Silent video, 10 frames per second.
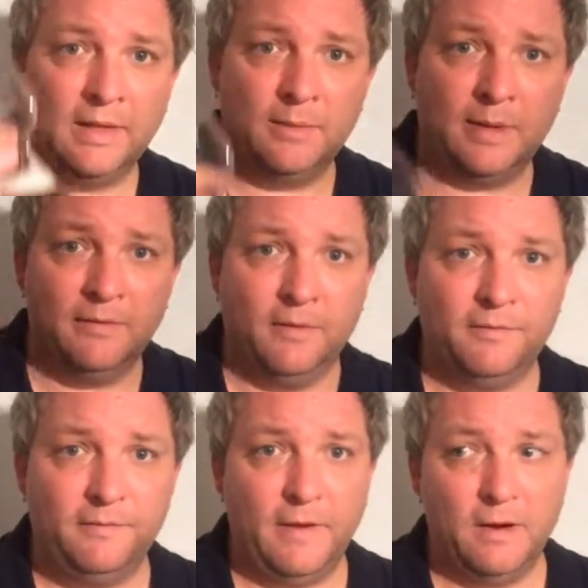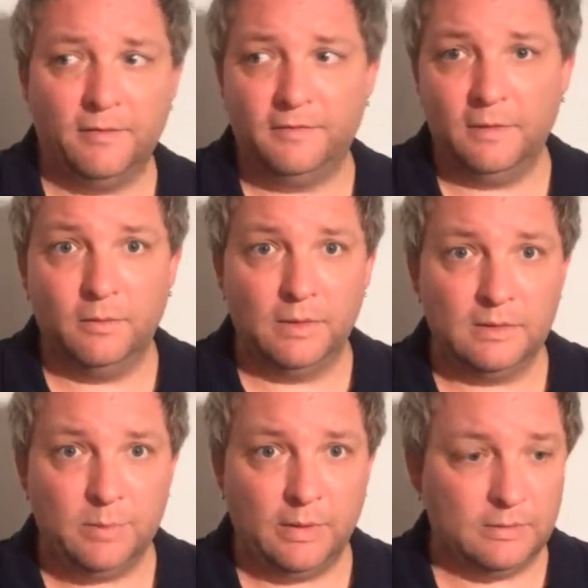that about a fair few of
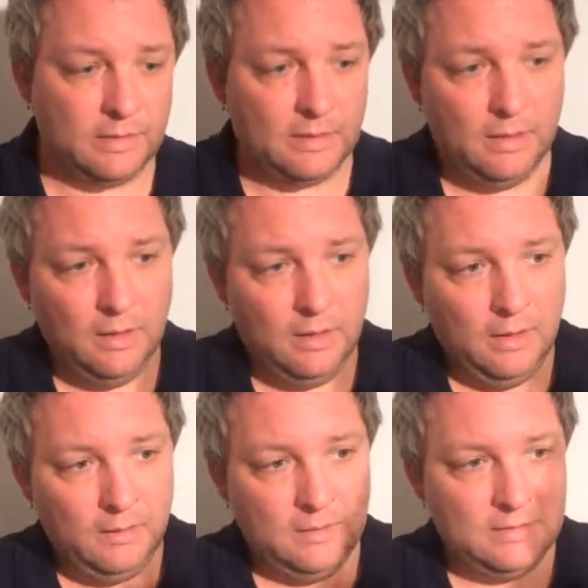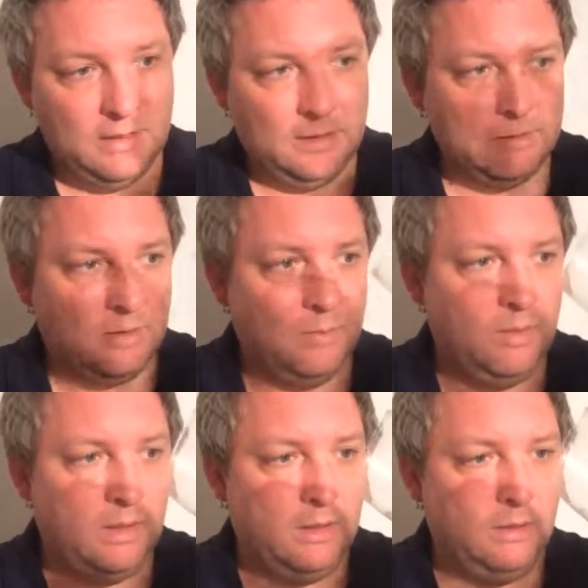these beers, that these things can
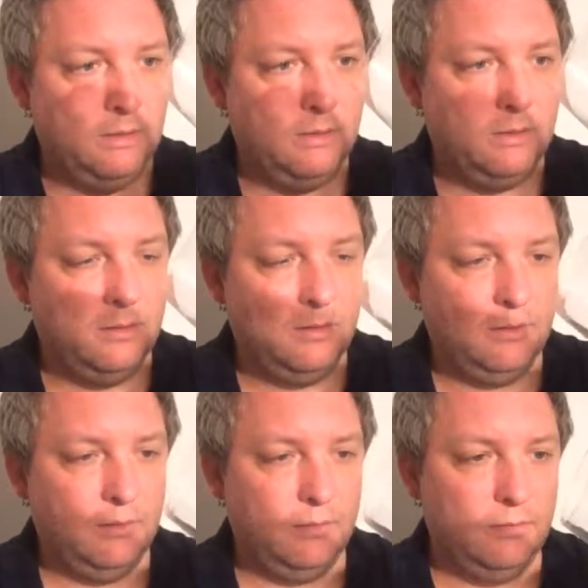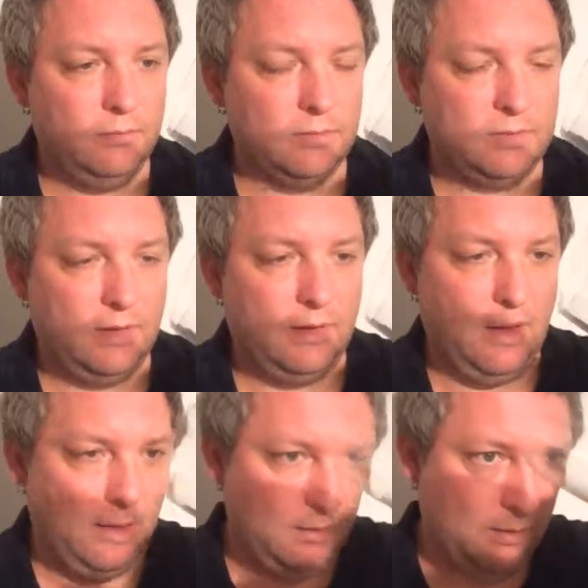be just
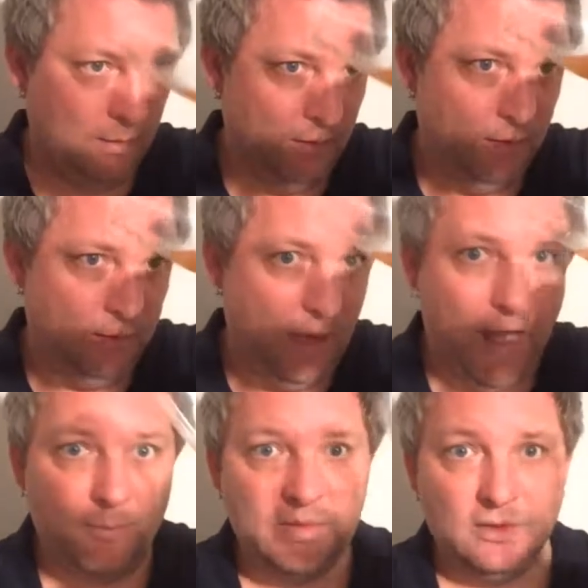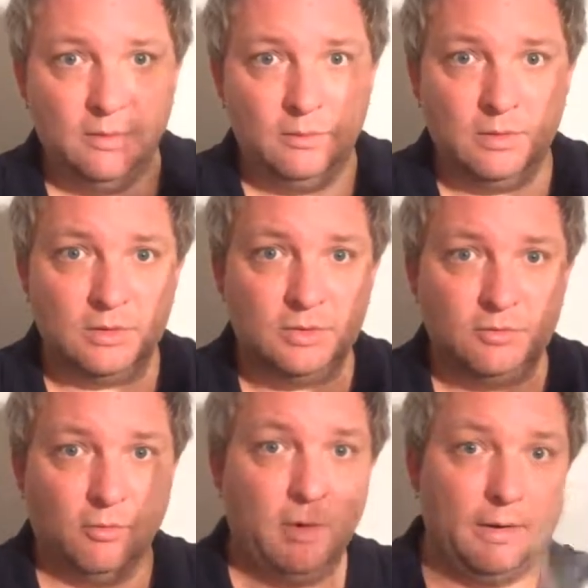absolute
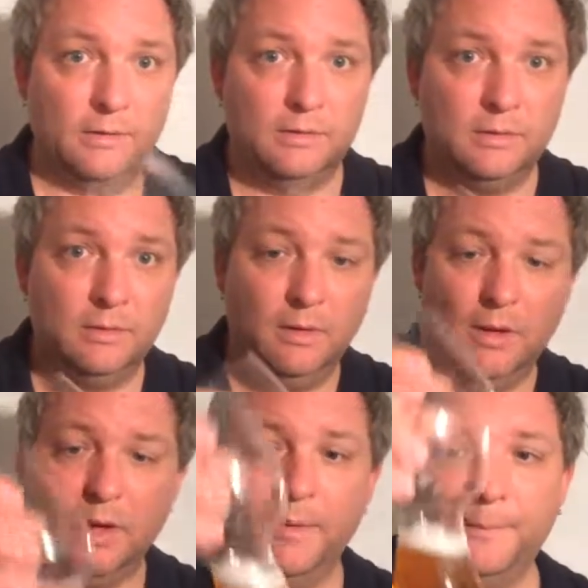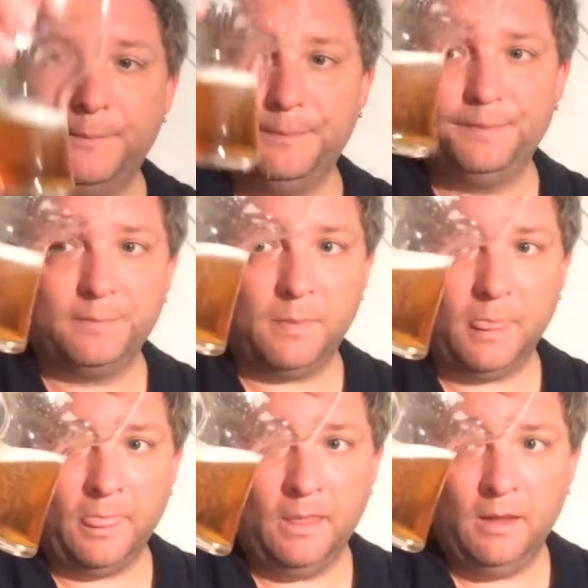destroyers.
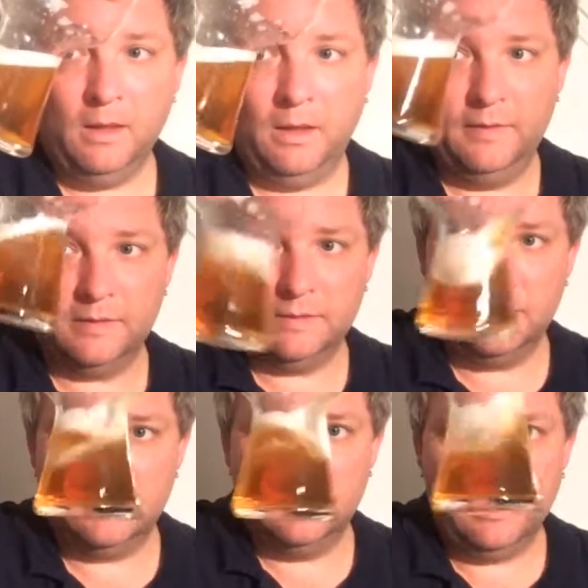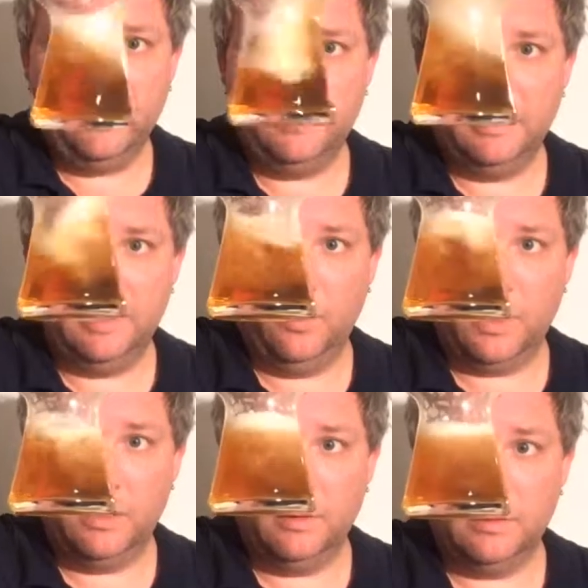And this is definitely
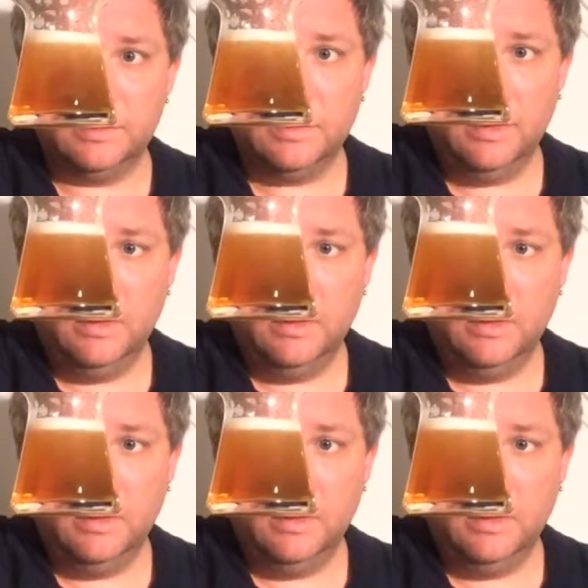one of those.